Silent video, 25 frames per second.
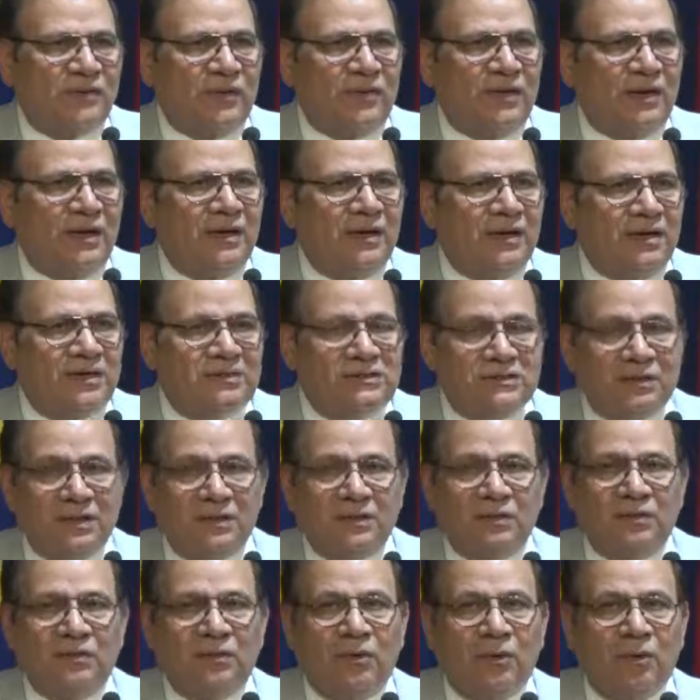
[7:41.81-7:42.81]
for the
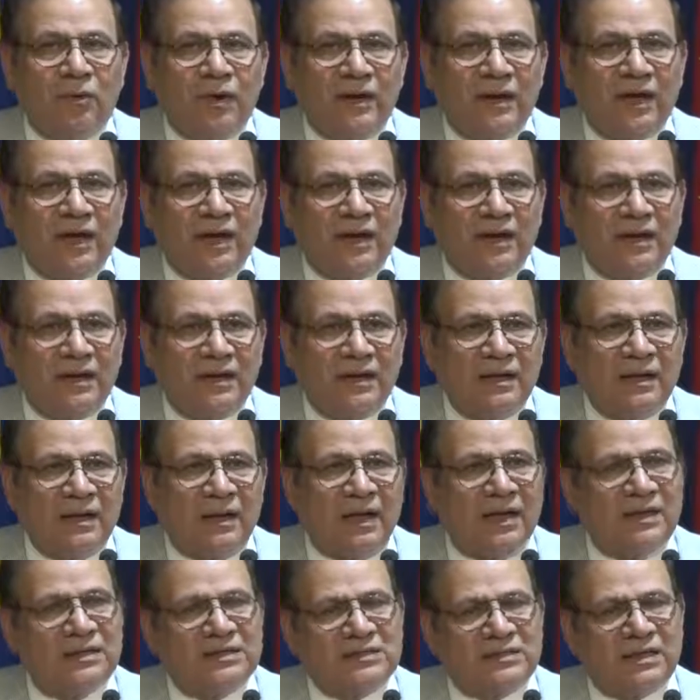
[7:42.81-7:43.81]
industry to grow here
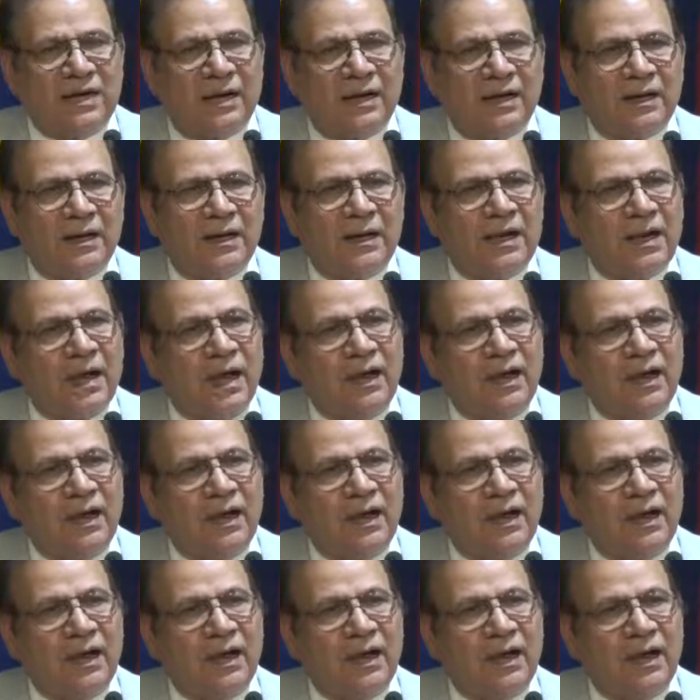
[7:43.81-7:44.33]
instead,